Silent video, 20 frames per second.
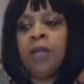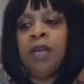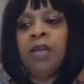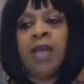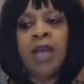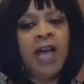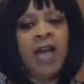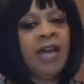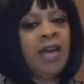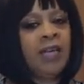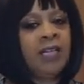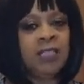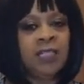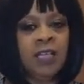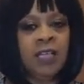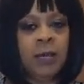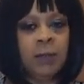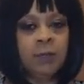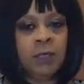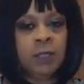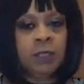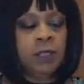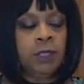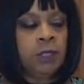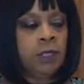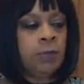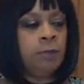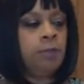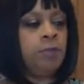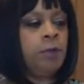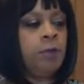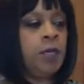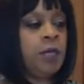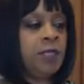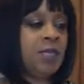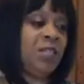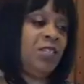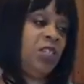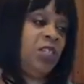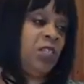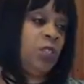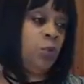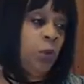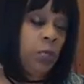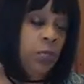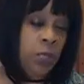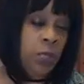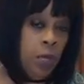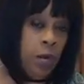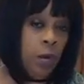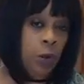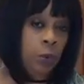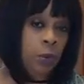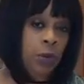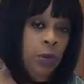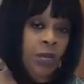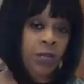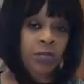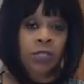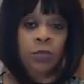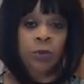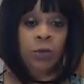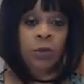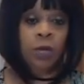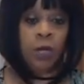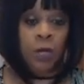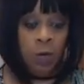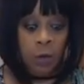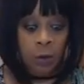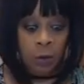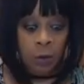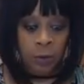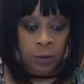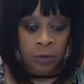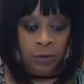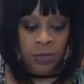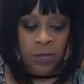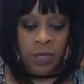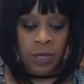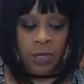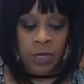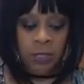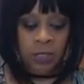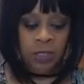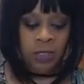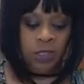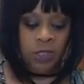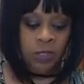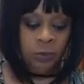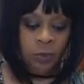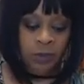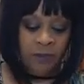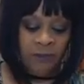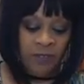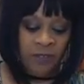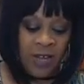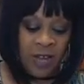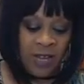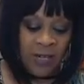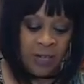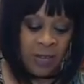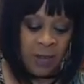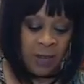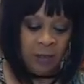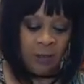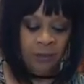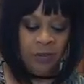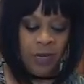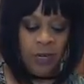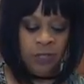Not out of skepticism, because I just want to know. I just want to learn things. I just want to find out.